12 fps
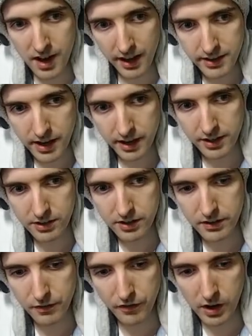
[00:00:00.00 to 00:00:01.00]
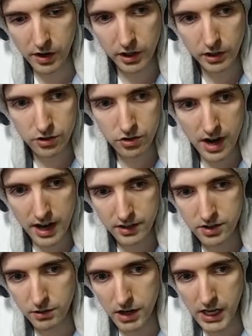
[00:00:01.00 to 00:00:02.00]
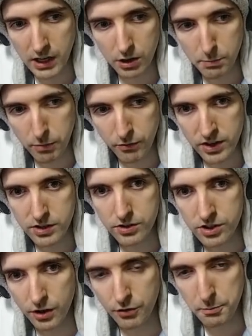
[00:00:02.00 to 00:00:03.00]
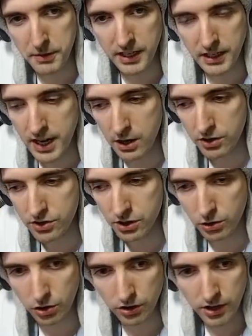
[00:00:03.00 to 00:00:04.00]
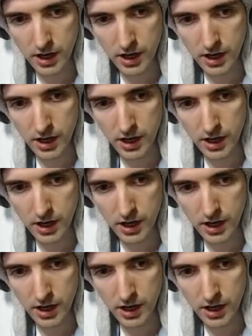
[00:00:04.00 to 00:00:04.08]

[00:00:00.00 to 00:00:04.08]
And yes, this is a very good strategy right here to prevent yourself from being counter jungled.